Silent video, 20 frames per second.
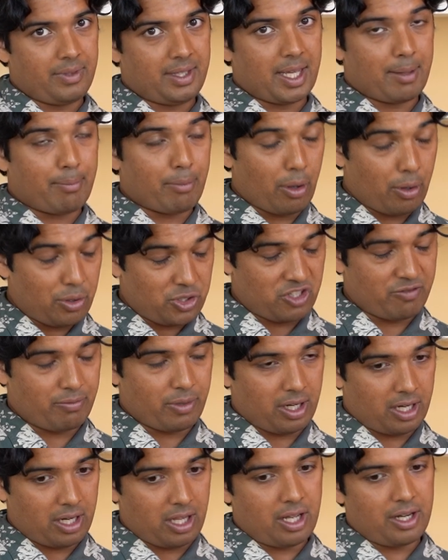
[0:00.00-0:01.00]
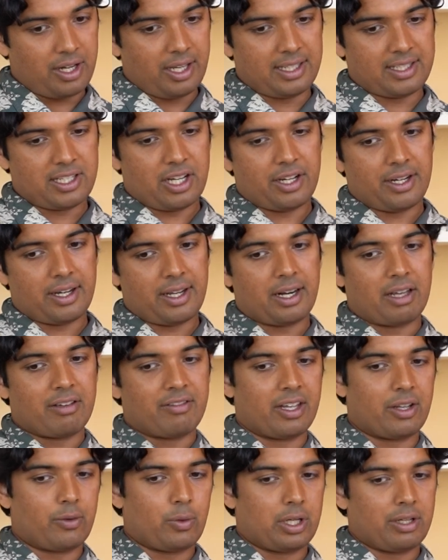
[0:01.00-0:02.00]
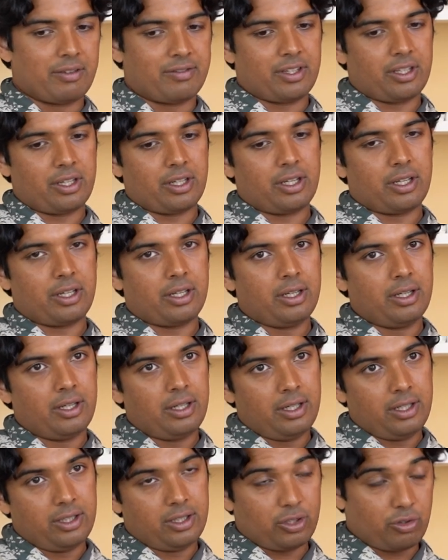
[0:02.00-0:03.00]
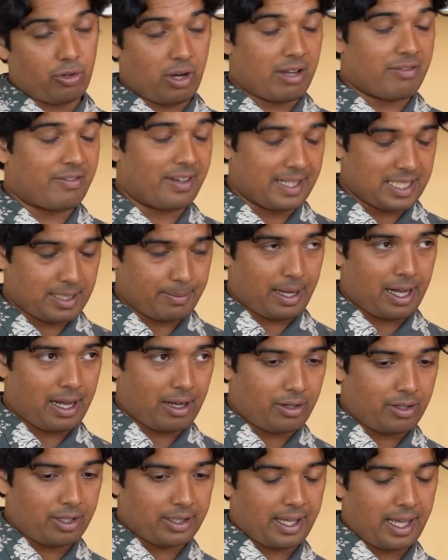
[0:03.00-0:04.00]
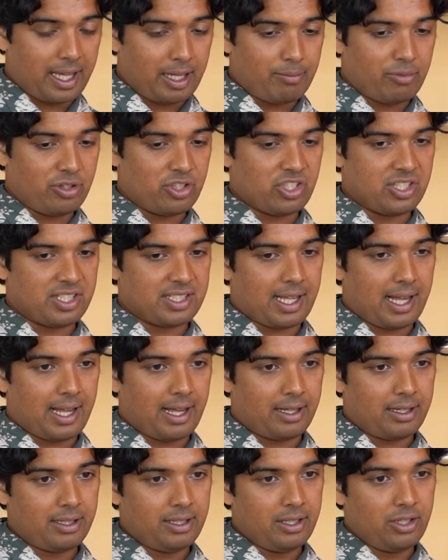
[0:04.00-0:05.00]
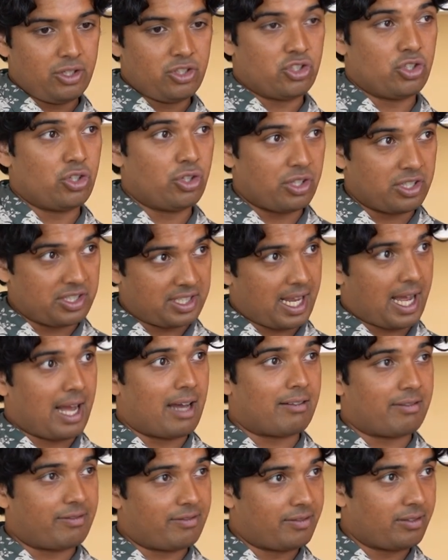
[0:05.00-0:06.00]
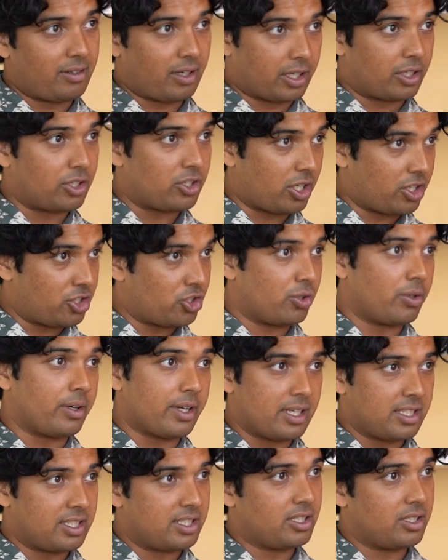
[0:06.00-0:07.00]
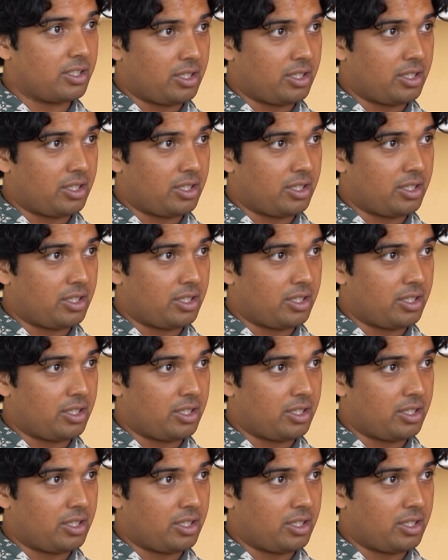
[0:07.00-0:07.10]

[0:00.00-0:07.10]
get most of my learning done. And I think one of the great things about Cambridge is that students have a choice.